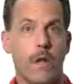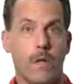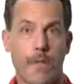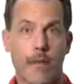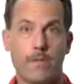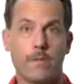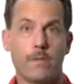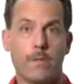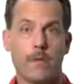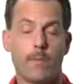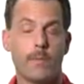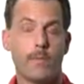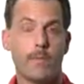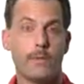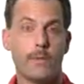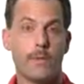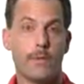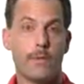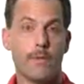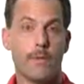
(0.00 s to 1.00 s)
And that's what I'm going
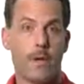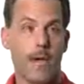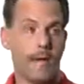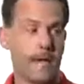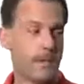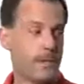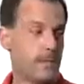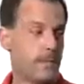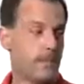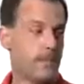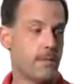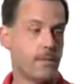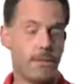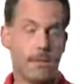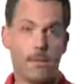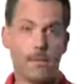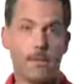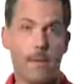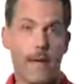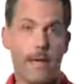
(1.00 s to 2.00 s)
to show you next
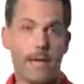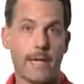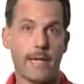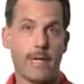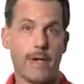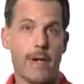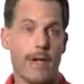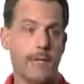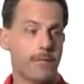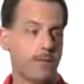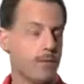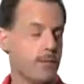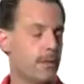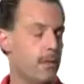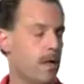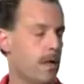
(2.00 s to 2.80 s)
using this Macintosh.